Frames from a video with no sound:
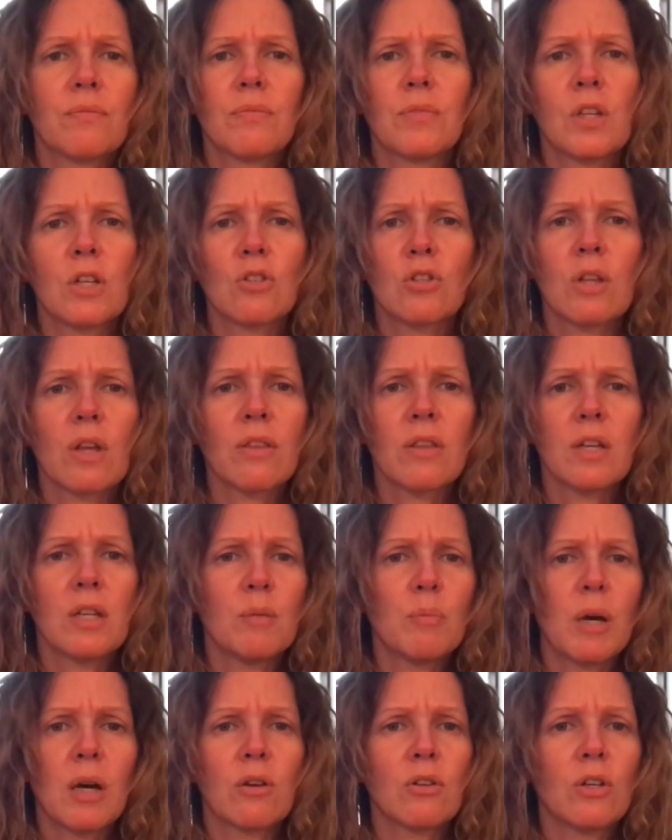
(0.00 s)
there's nothing
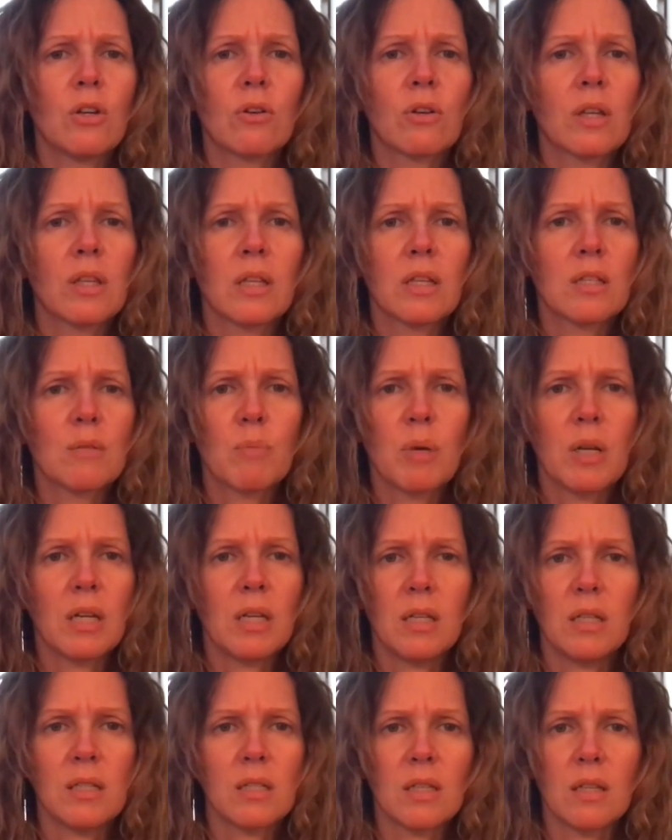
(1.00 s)
about yoga that's been
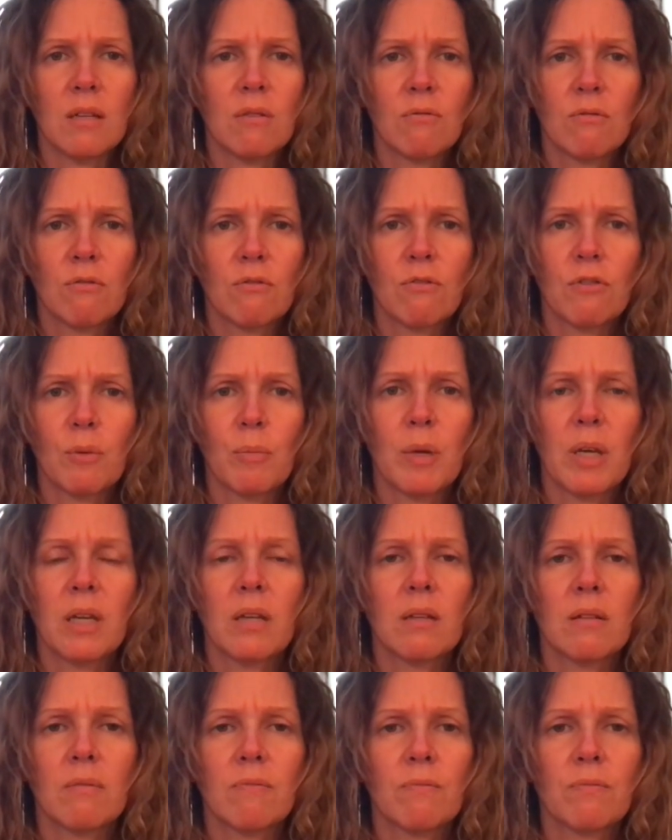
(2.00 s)
easy for me.